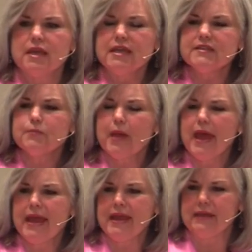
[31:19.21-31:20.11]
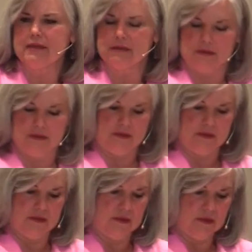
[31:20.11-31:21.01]
His pain,
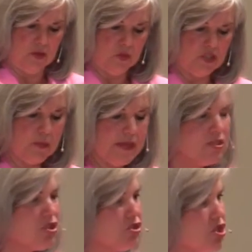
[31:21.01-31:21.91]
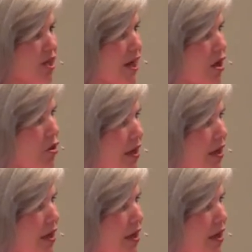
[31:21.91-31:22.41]
which means to share